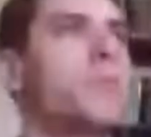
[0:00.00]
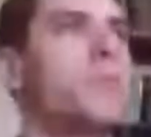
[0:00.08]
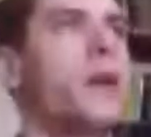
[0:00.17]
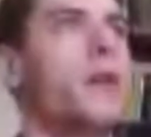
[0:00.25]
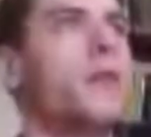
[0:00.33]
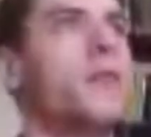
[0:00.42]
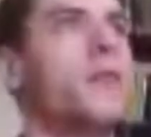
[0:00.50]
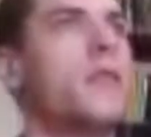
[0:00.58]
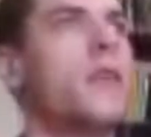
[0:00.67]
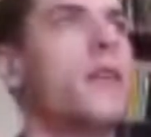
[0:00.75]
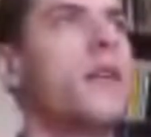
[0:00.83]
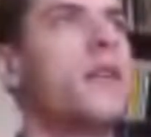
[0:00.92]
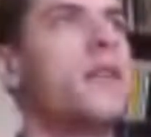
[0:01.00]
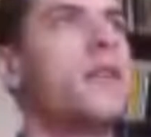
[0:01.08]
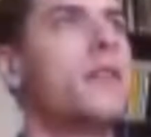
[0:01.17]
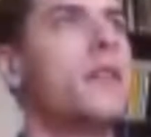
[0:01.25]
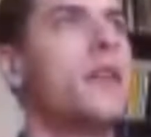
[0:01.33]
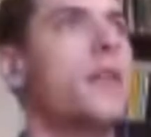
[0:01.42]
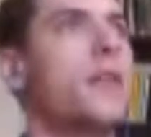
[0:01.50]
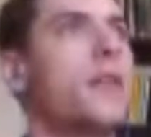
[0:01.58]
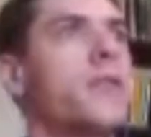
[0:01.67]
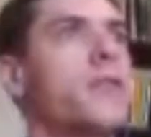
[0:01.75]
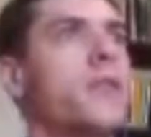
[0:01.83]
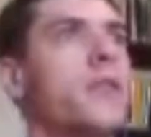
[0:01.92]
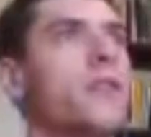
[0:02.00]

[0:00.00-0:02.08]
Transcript: but there's